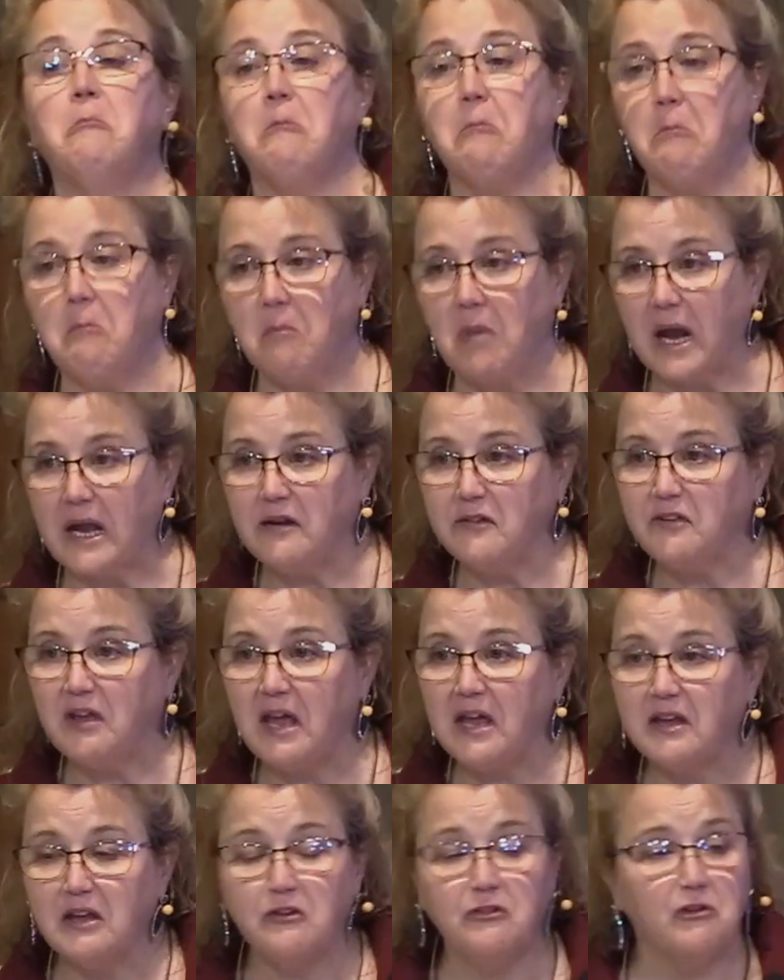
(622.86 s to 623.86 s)
might
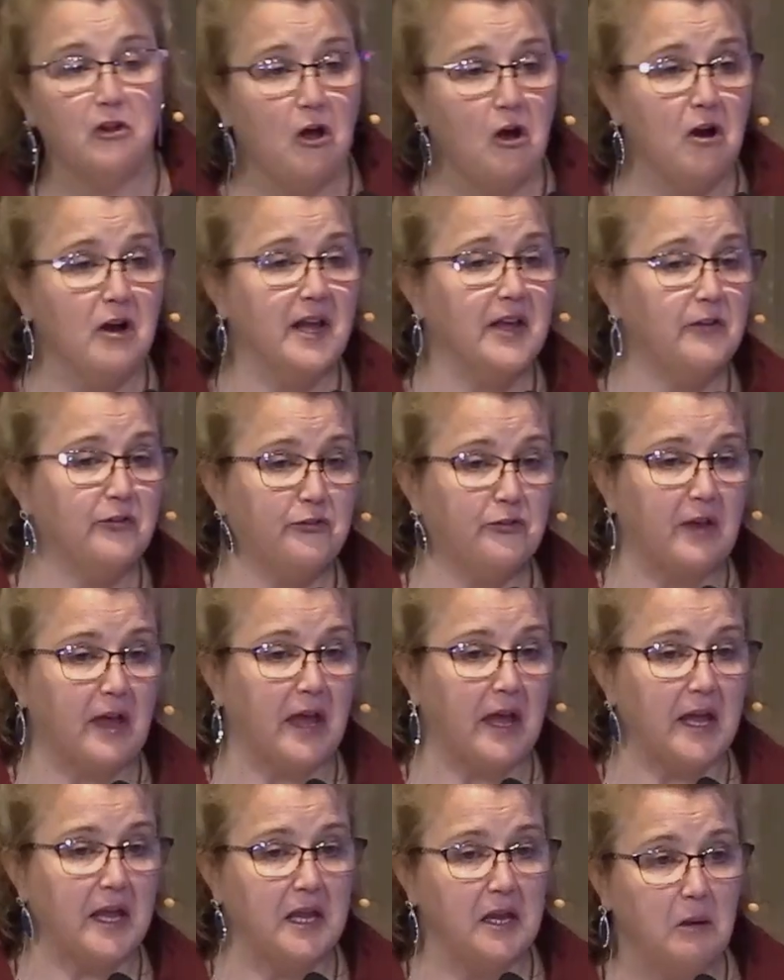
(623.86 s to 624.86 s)
take as long as,
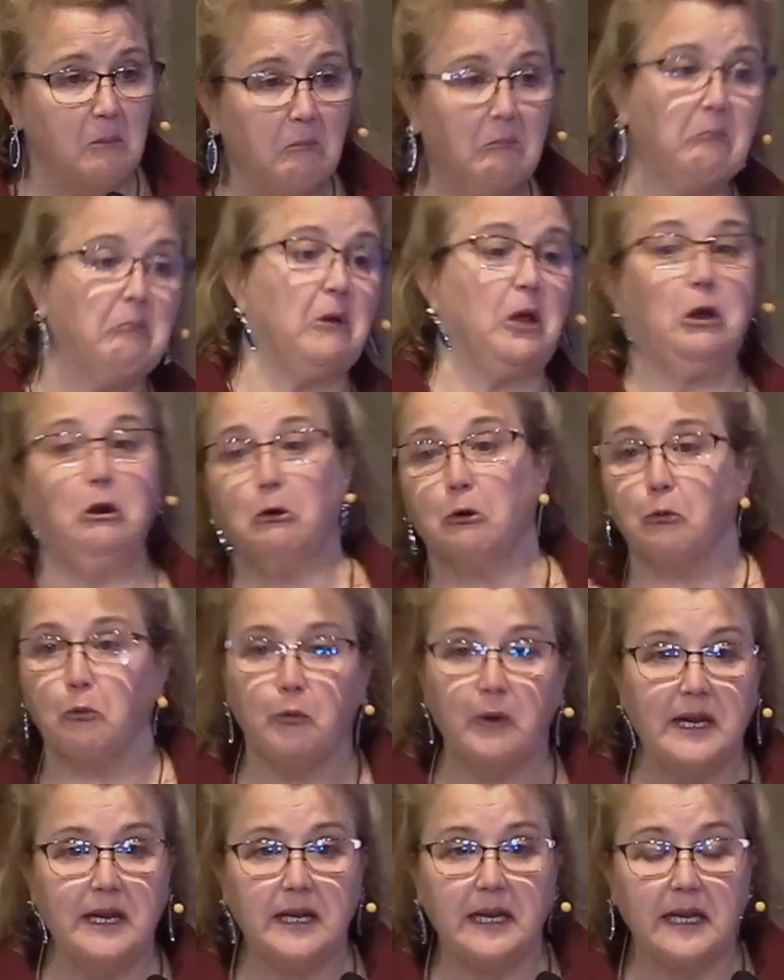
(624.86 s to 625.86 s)
say,
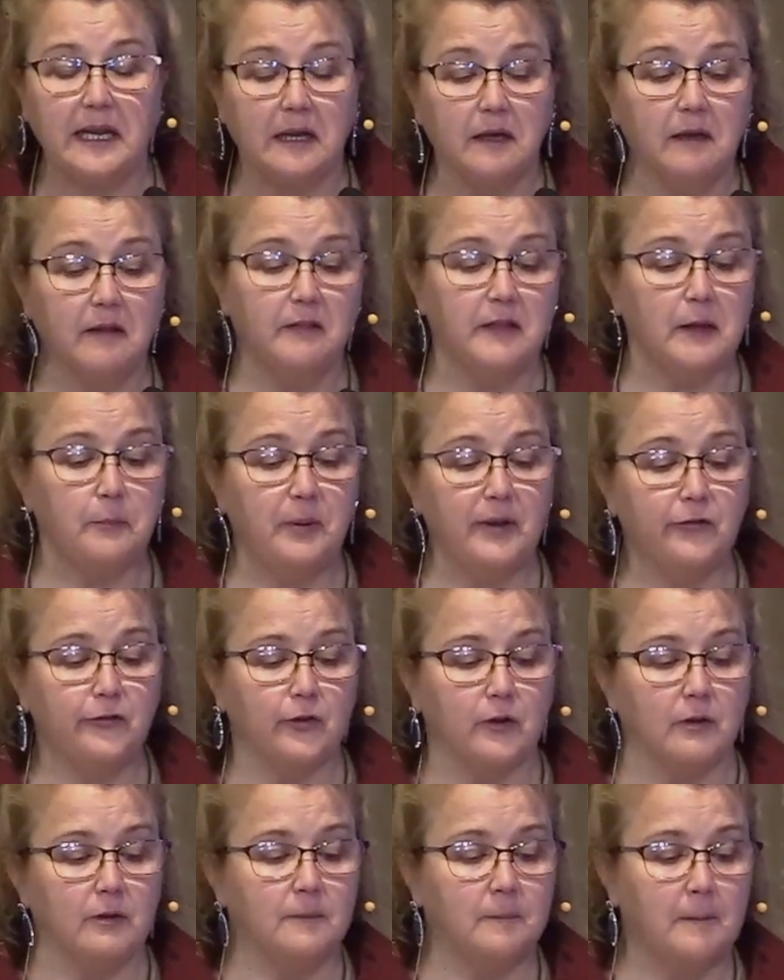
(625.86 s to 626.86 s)
reading the
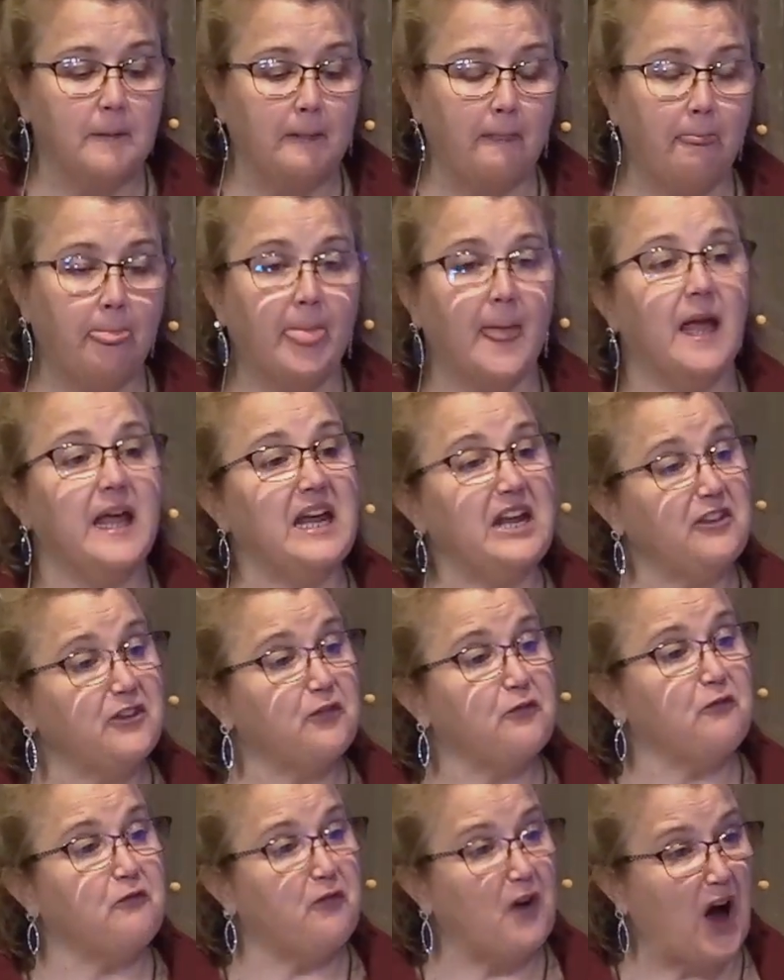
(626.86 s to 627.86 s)
epistle. It's
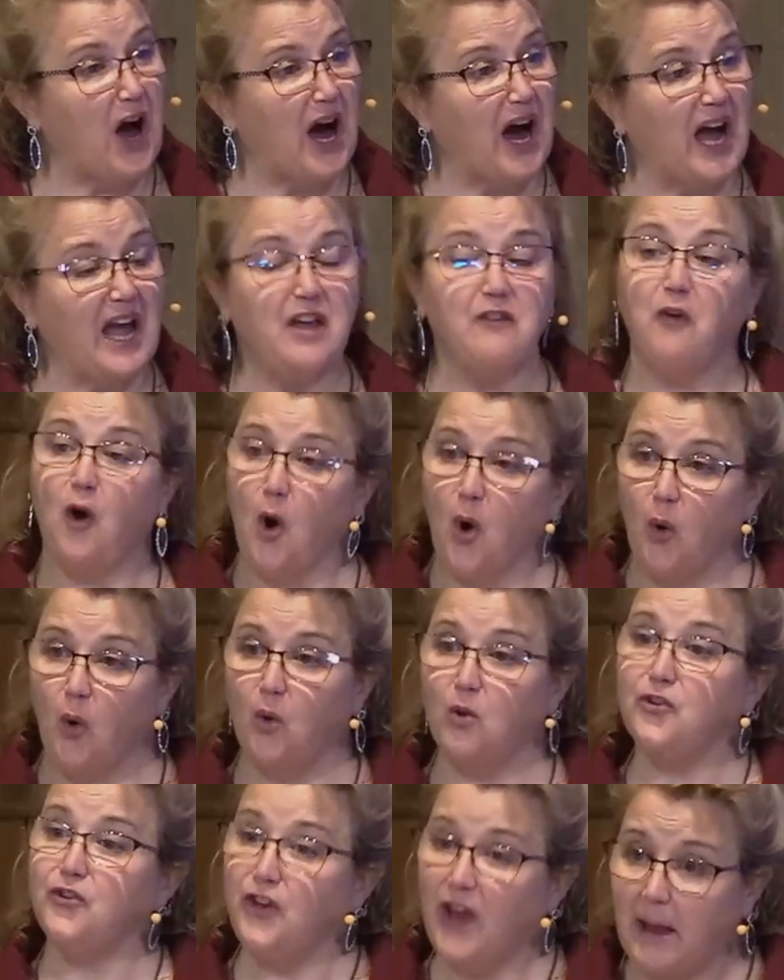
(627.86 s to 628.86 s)
5
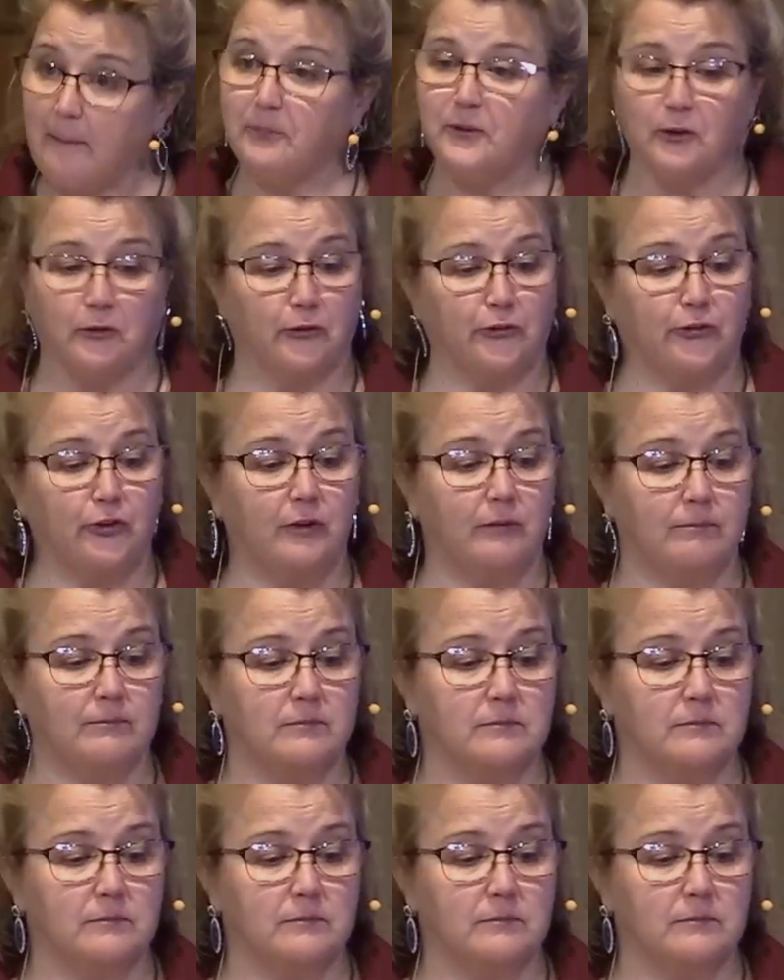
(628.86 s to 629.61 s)
whole chapters.